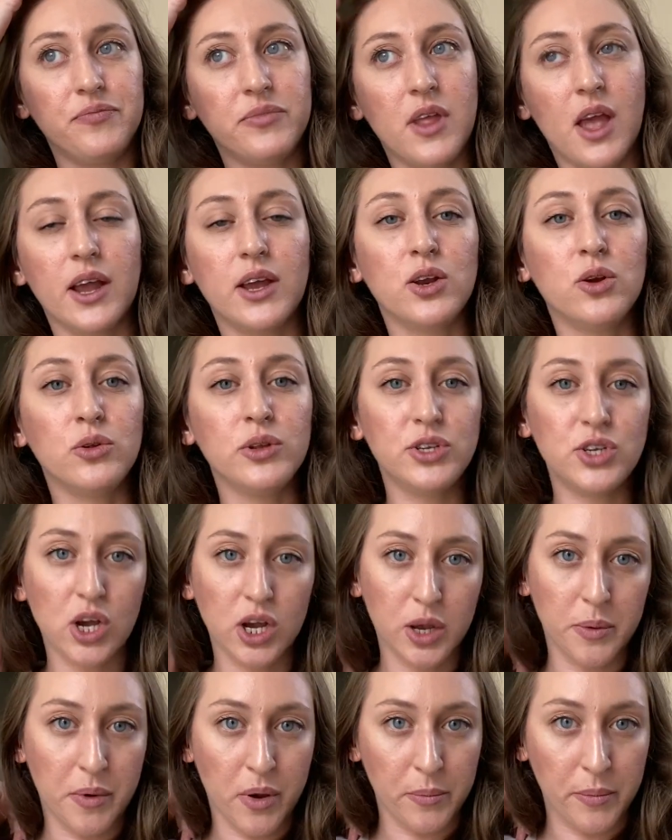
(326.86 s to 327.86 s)
I can only
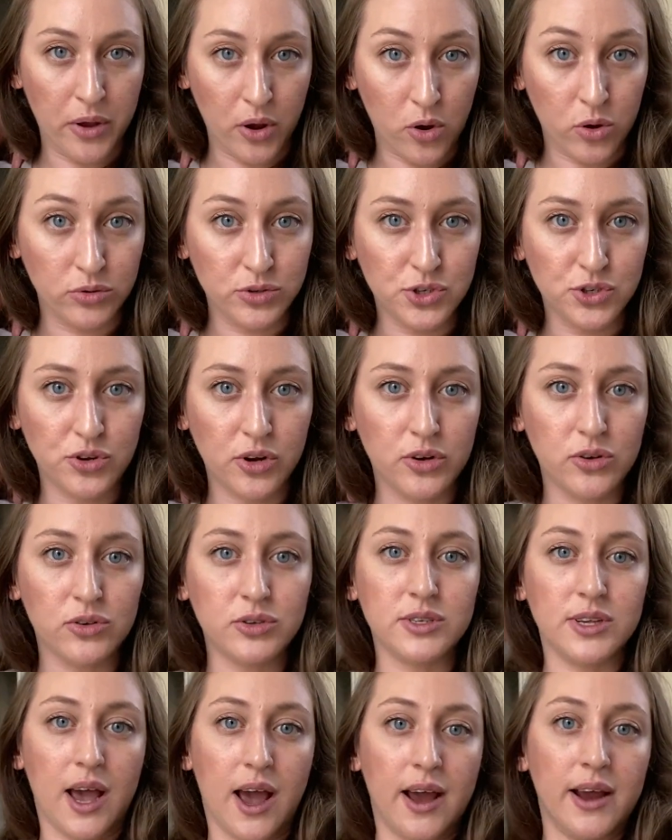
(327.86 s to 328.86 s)
talk about my own
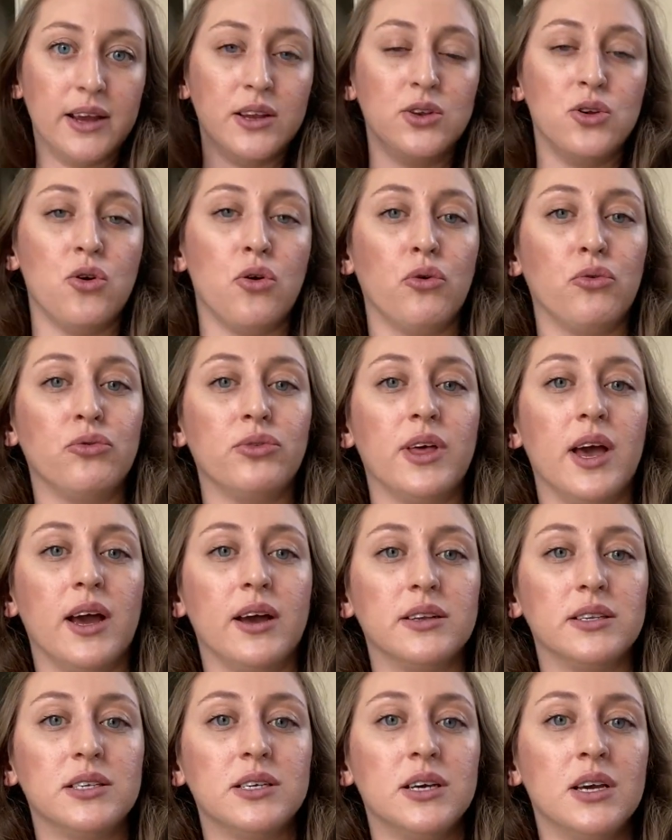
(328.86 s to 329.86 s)
struggles. I know
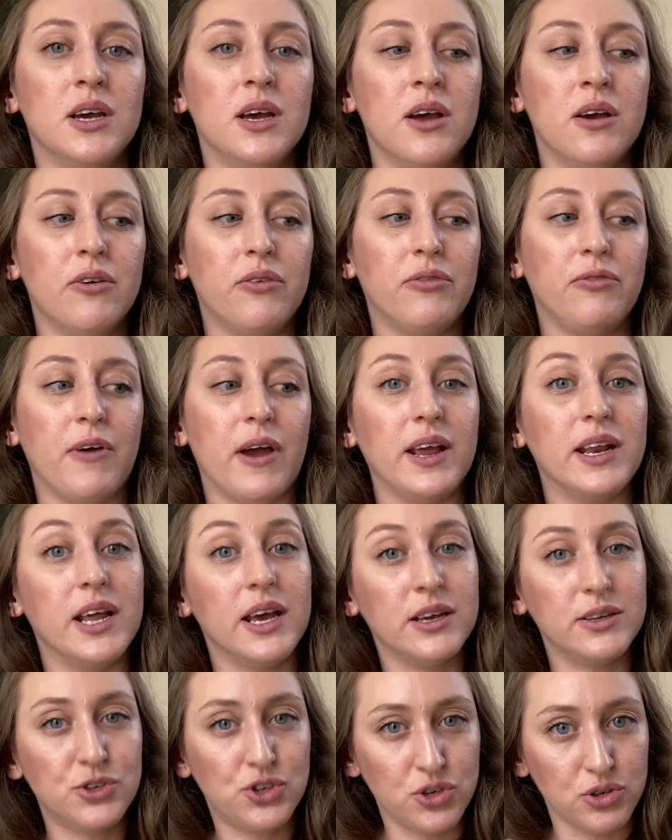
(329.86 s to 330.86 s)
that
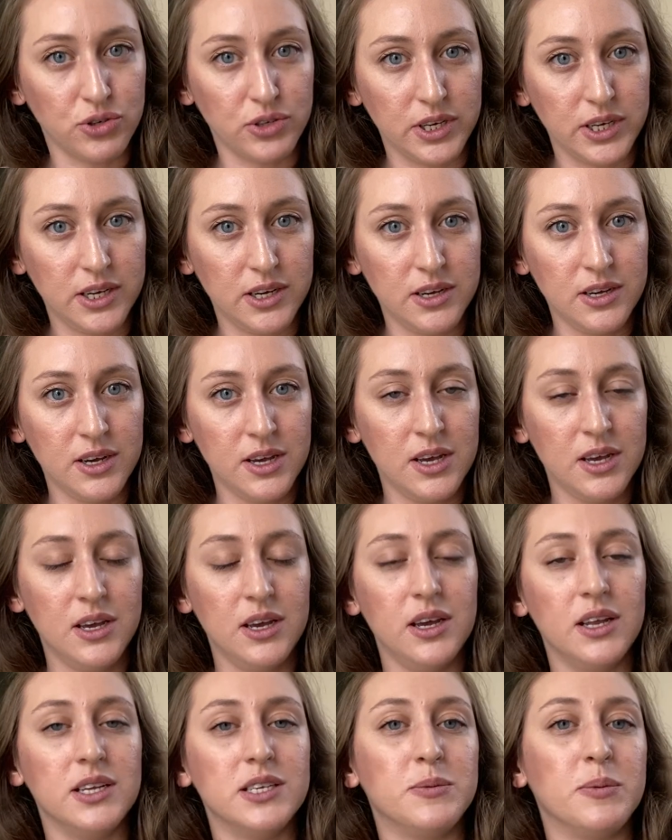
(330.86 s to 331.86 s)
financially
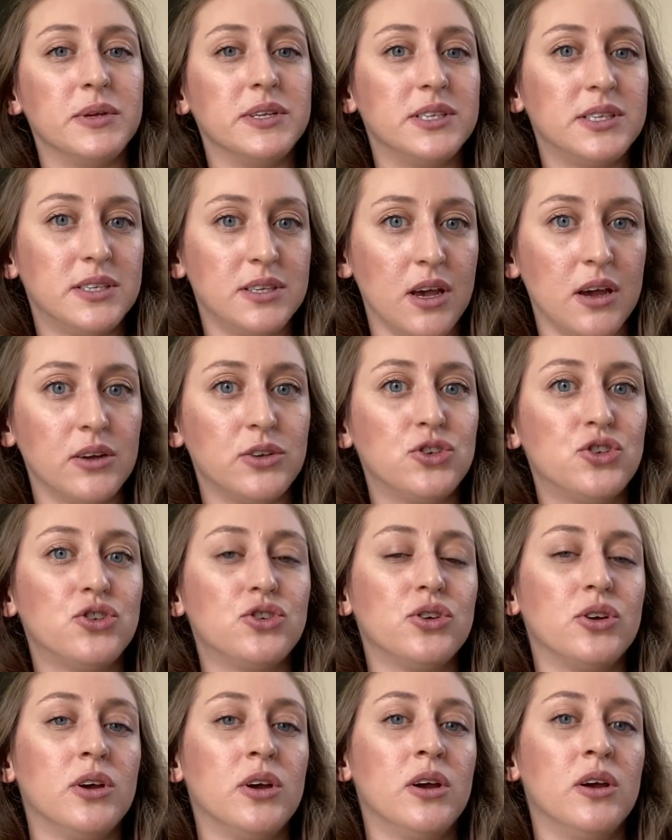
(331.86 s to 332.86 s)
it has been such
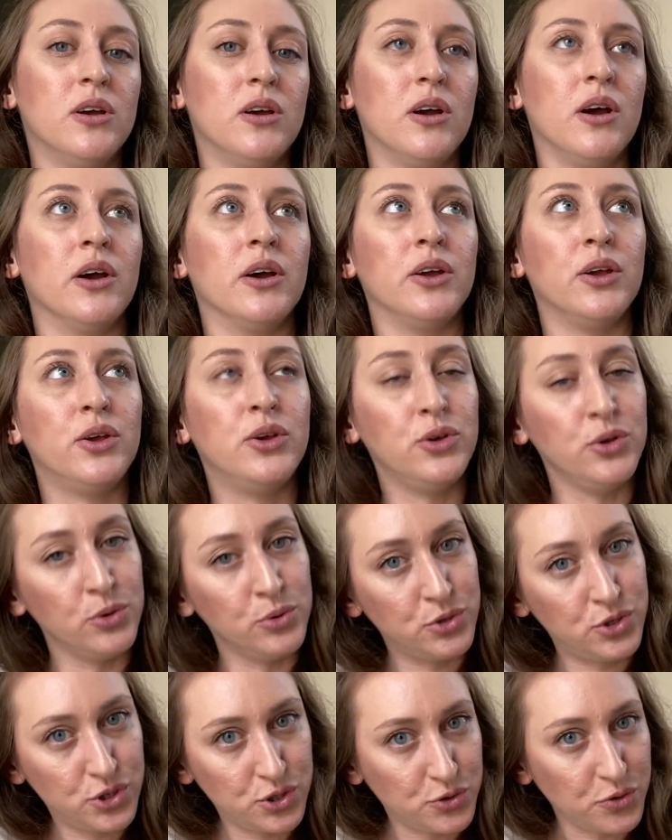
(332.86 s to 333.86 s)
a
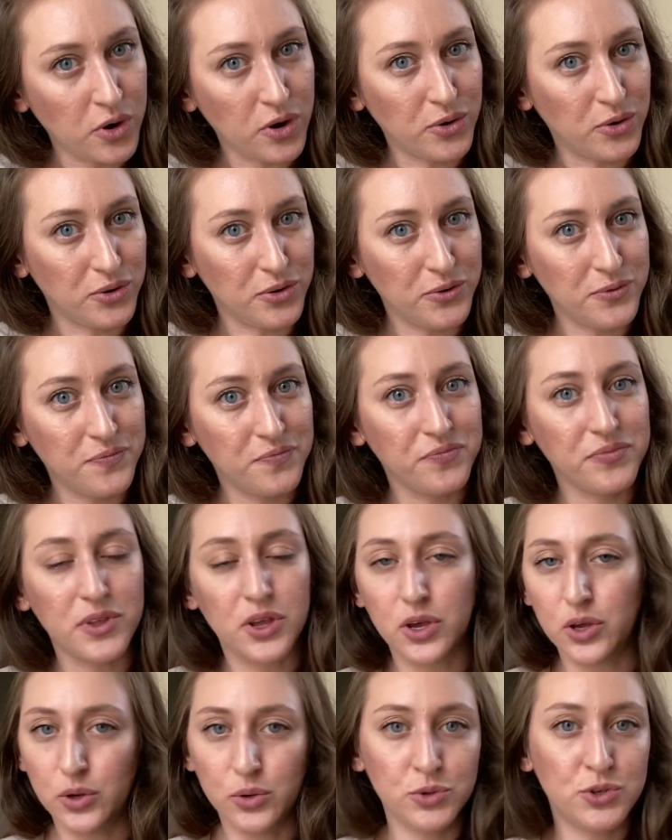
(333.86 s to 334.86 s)
huge struggle
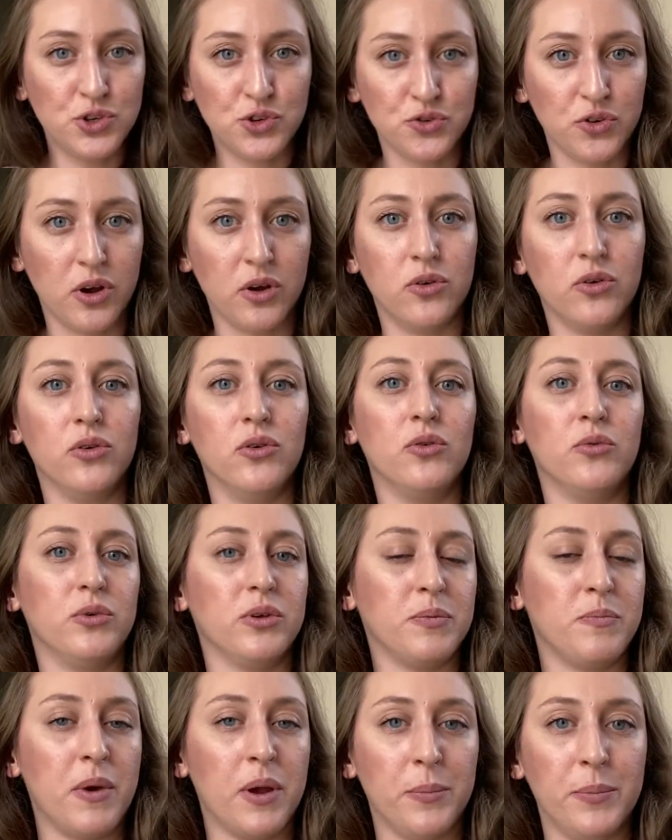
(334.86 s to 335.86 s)

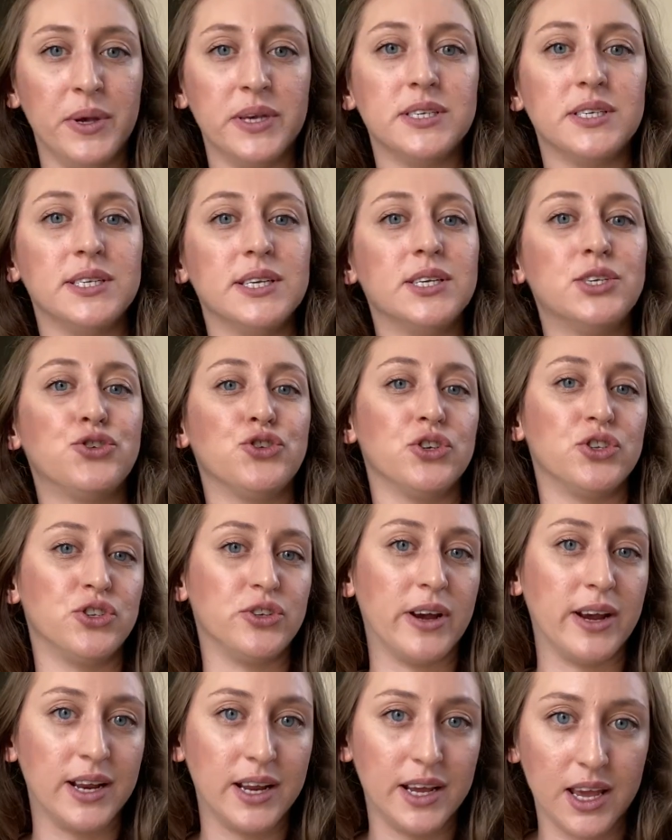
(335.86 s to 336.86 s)
with my business, just
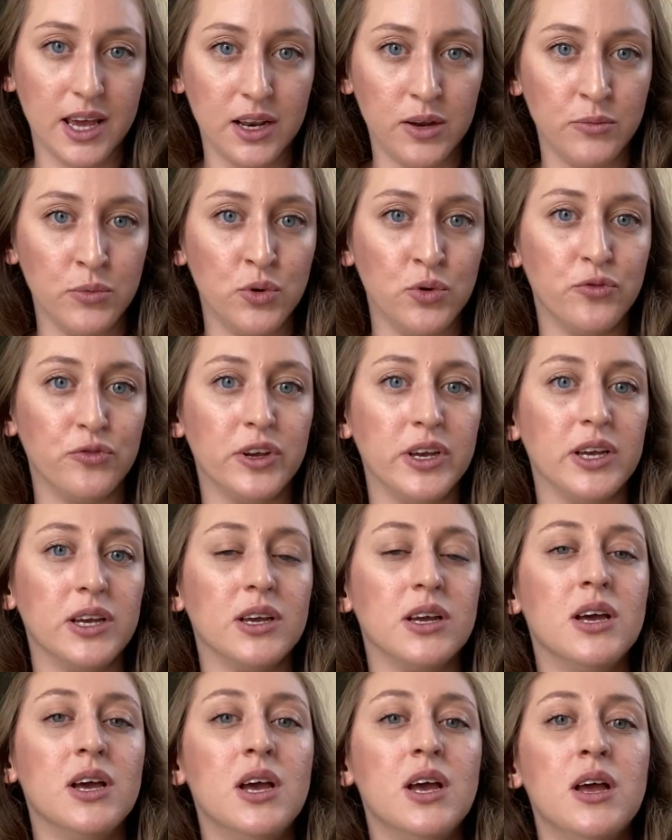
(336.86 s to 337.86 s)
trying to get it moving.